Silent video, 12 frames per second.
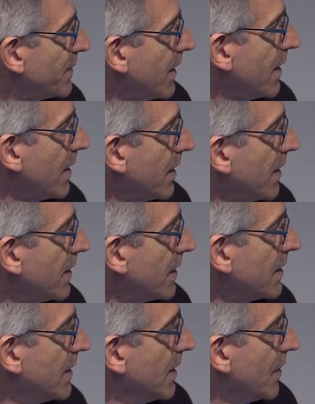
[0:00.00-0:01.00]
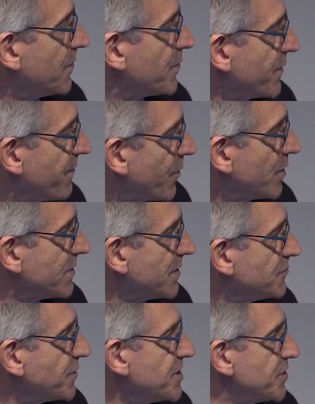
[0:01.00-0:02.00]
of
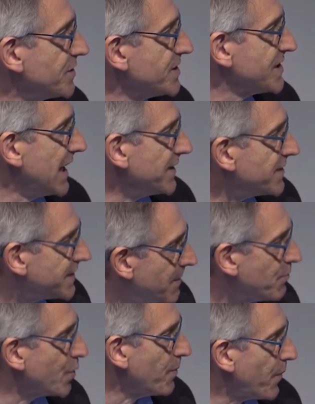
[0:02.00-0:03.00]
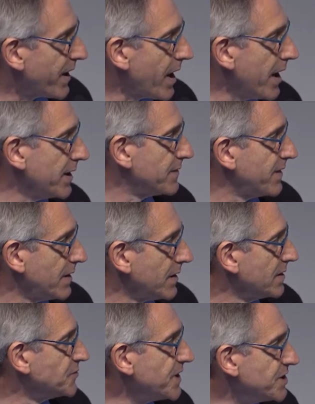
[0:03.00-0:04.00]
prefrontal regions and
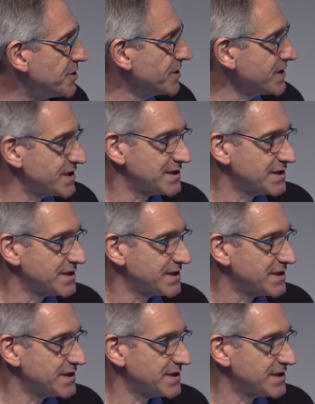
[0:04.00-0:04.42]
temporoparietal regions.